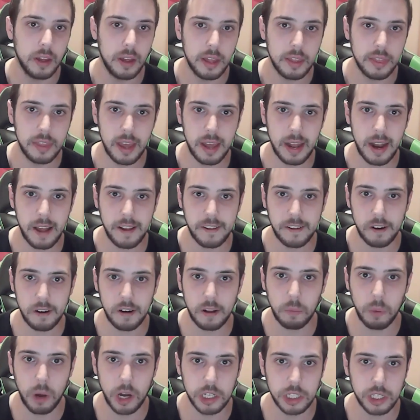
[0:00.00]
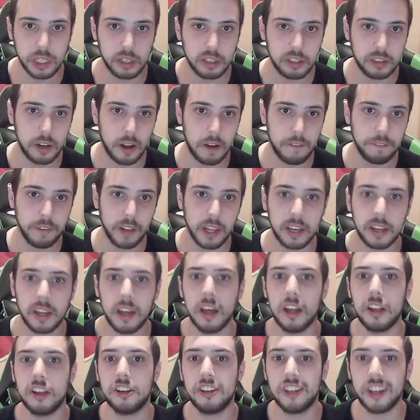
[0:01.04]
Then I started watching stuff like
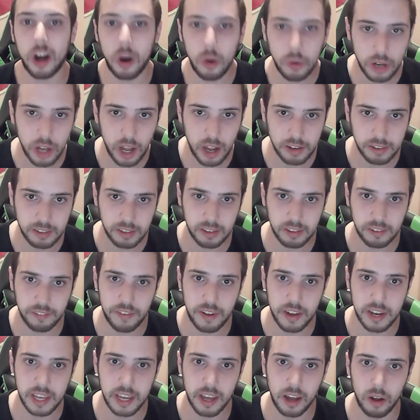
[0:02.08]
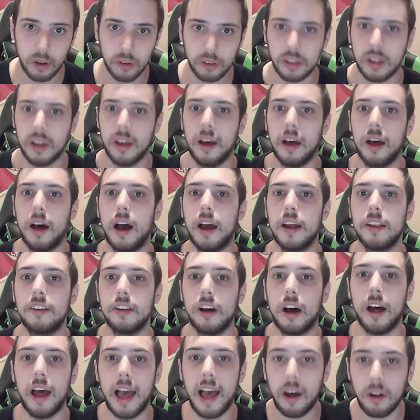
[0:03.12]
SODAZ's videos. I
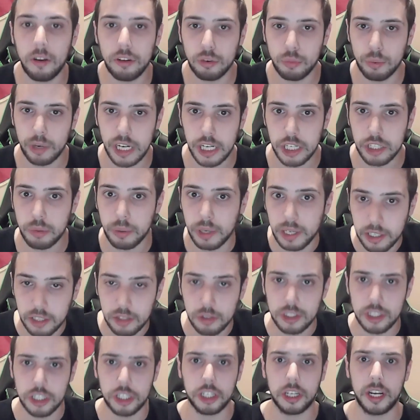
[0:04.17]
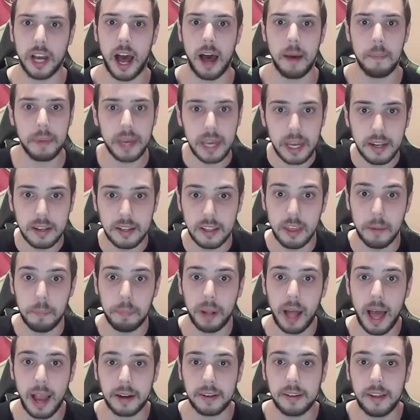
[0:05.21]
saw Hell's Reach, which got me into the
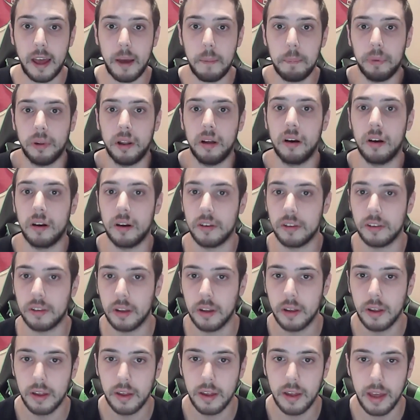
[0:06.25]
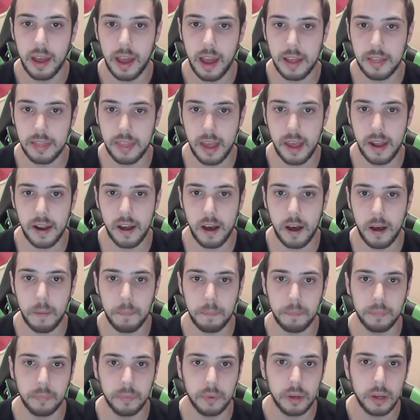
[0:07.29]
Black Templars. And
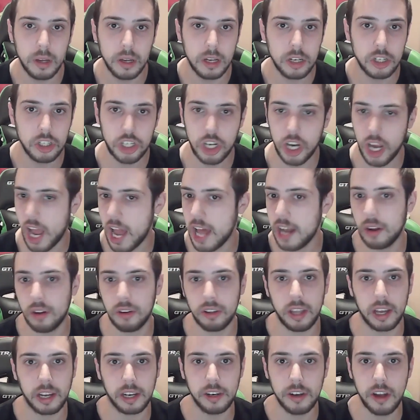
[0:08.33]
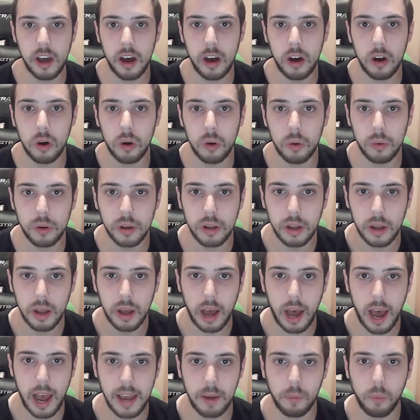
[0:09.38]
then channels like Node,
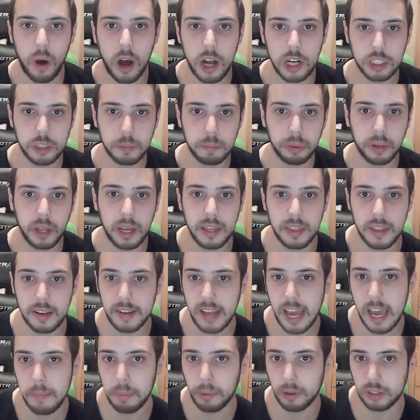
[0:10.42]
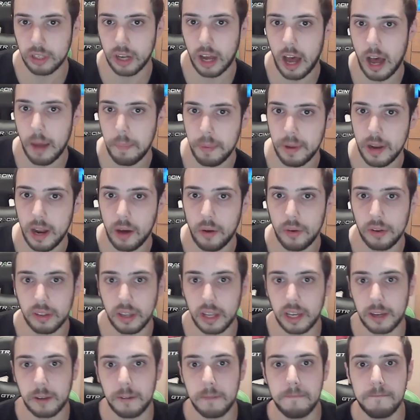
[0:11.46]
I watched play the tabletop, and I was like,